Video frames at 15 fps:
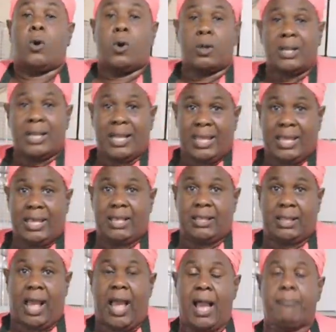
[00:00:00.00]

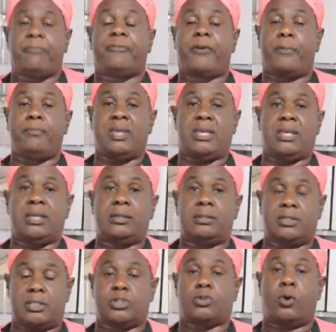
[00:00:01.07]
only um, for me
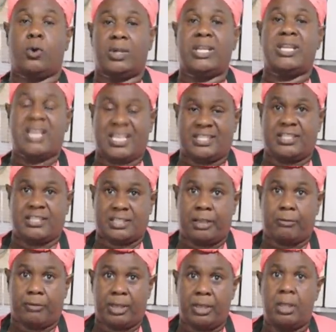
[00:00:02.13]
it is only
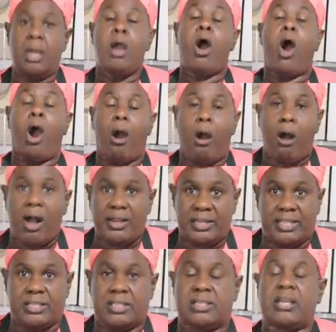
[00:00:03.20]
necessary or
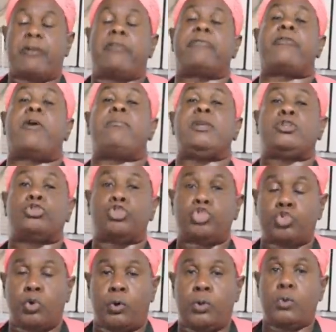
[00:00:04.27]
unnecessary for me to
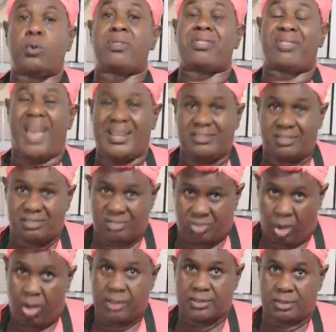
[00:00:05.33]
show you that
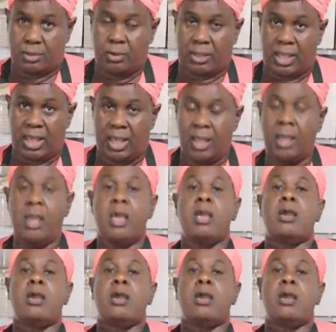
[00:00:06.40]
sauce okay